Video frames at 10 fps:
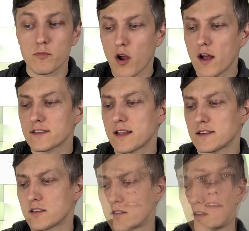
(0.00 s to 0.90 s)

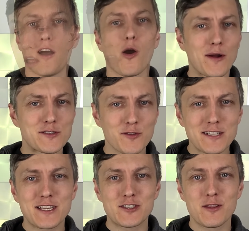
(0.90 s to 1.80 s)
processor. All right, so
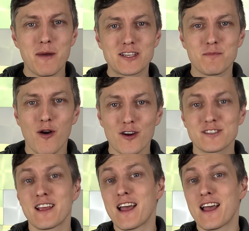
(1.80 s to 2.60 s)
let's get to the benchmarks.